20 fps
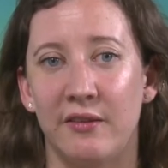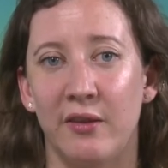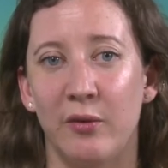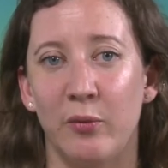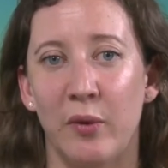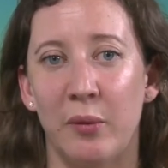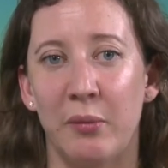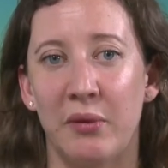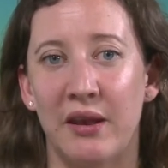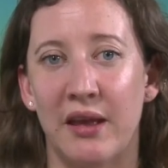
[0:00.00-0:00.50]
that
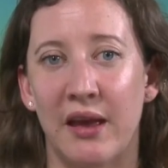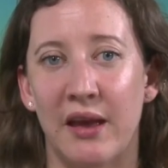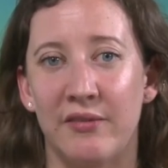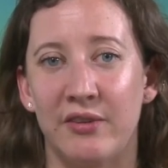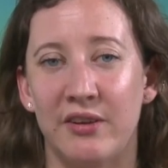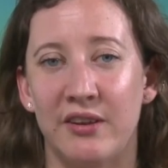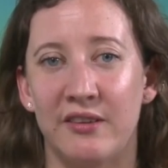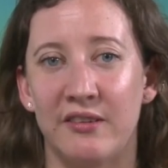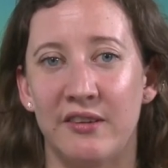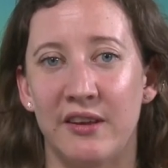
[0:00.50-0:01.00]
women have a
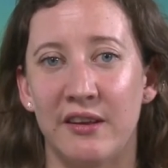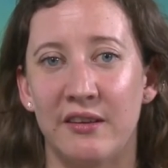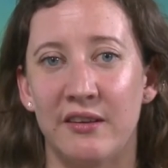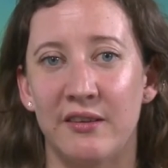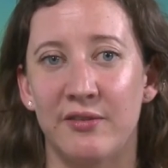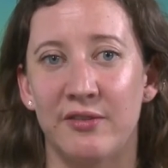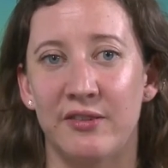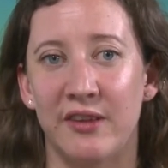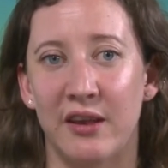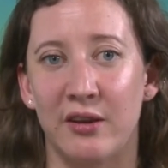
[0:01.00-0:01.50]

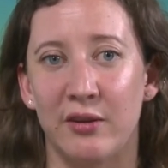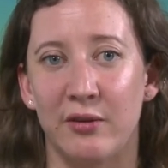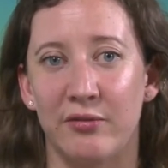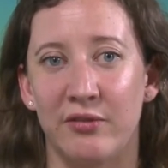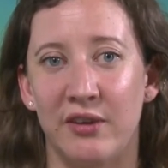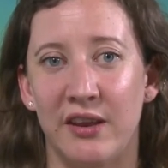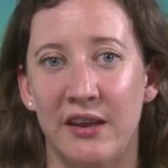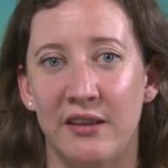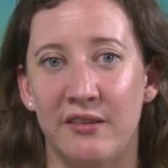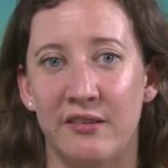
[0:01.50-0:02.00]
distinctive set of
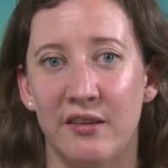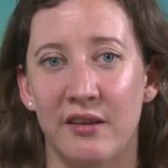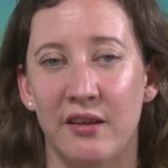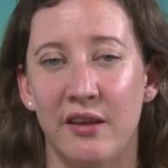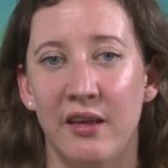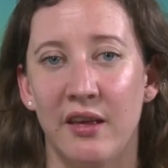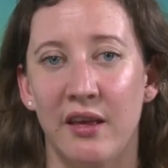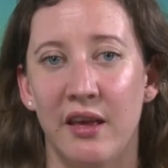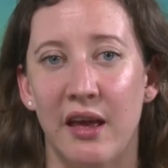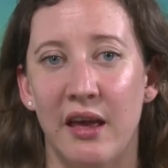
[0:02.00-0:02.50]
needs
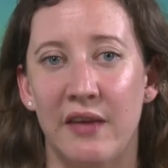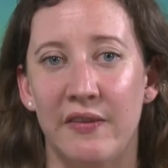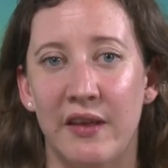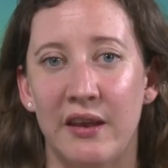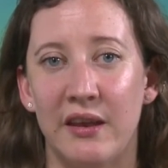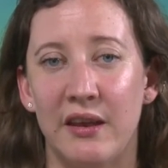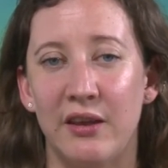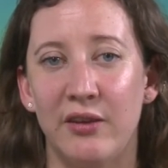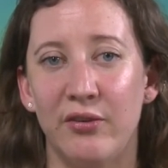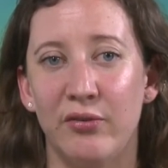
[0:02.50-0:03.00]
and
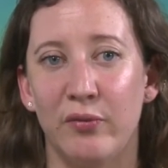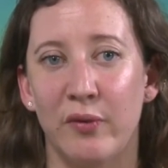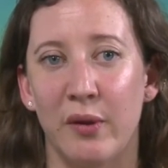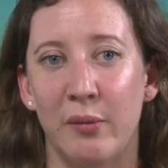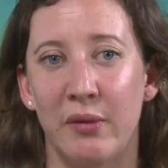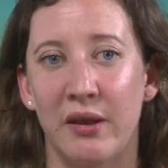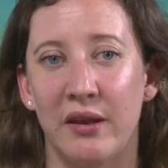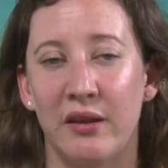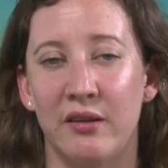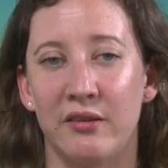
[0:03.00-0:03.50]
that if
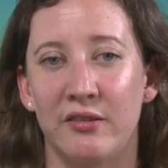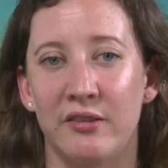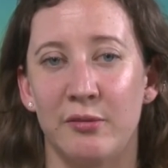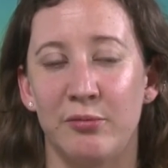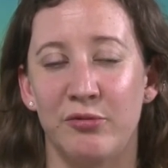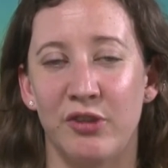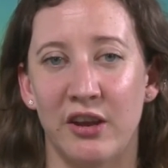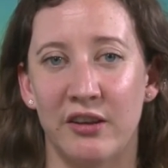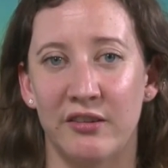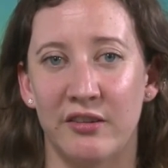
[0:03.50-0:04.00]
women are
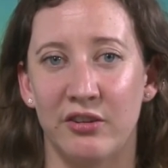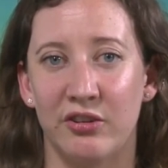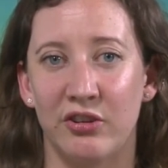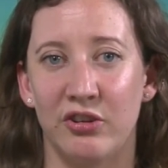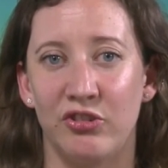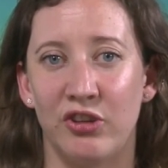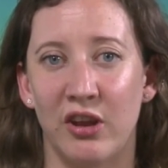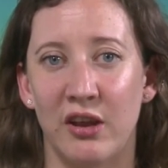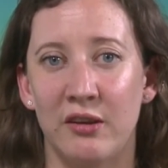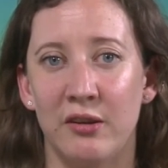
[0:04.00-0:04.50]
subjected to
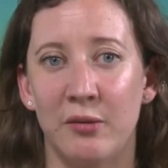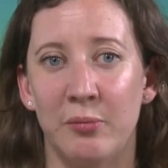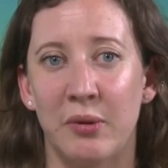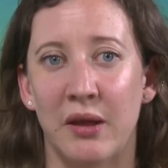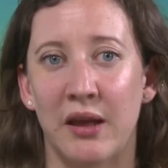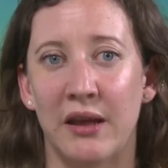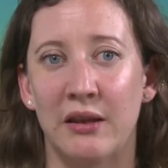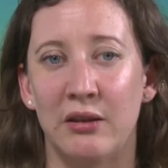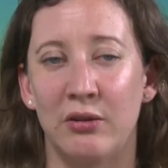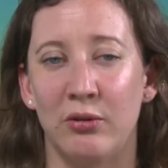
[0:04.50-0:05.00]

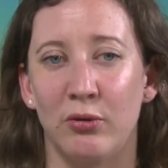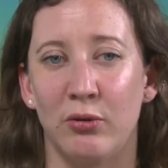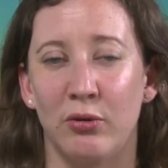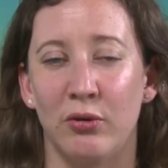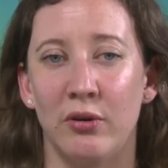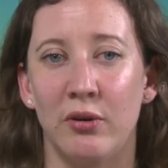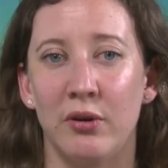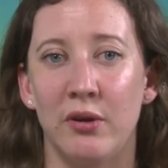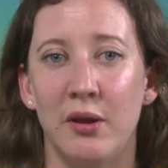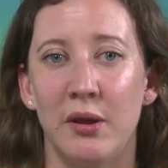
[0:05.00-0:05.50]
gender-blind
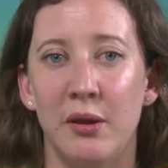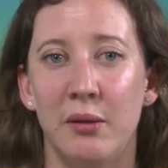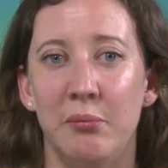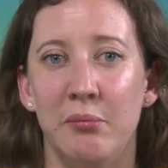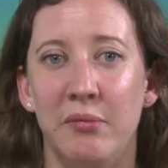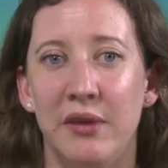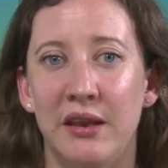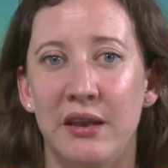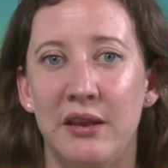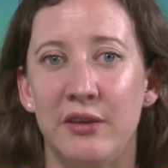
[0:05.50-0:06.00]
law,
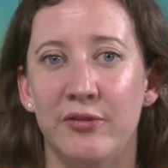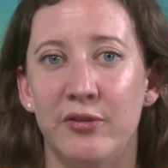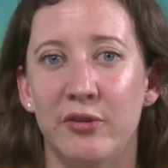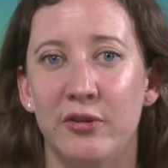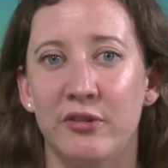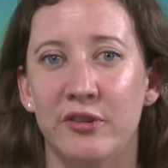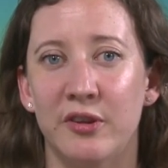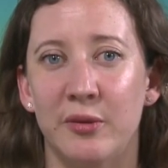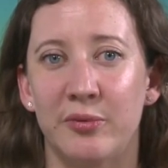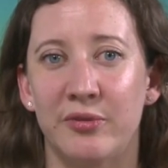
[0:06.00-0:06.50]
meaningful
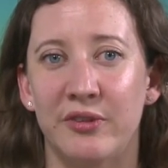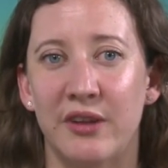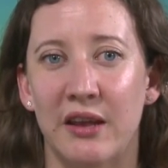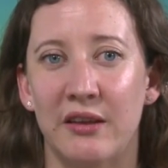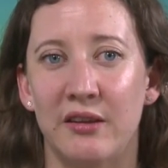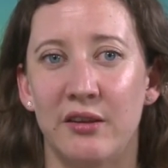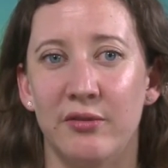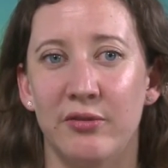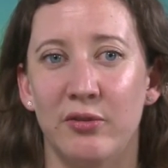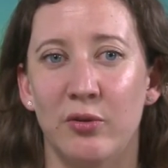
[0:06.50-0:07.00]

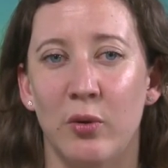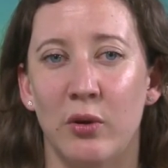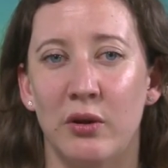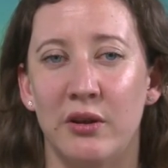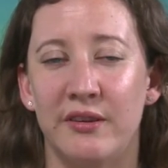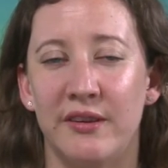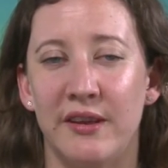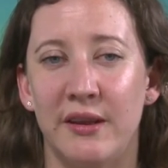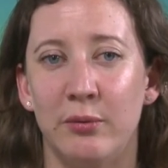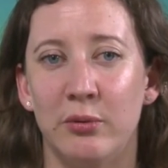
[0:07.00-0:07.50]
substantive
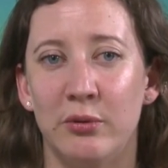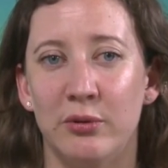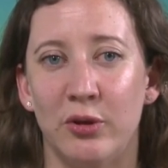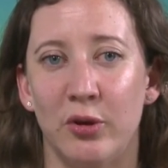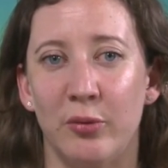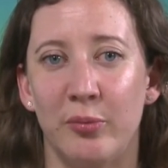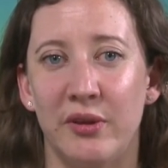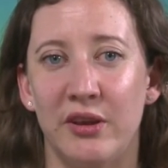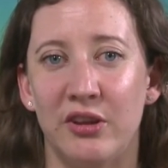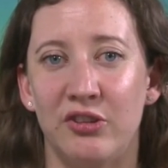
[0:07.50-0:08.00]
equality will
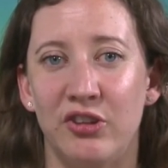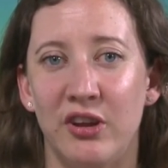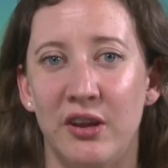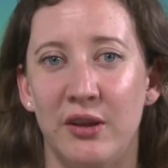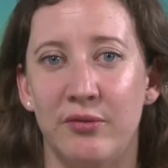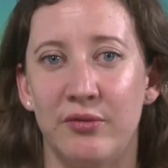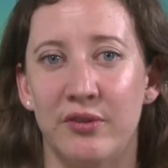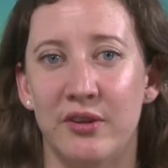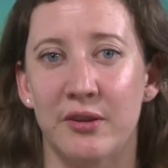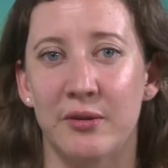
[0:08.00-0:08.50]
not be
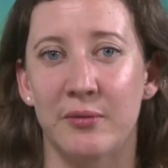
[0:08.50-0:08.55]
achieved.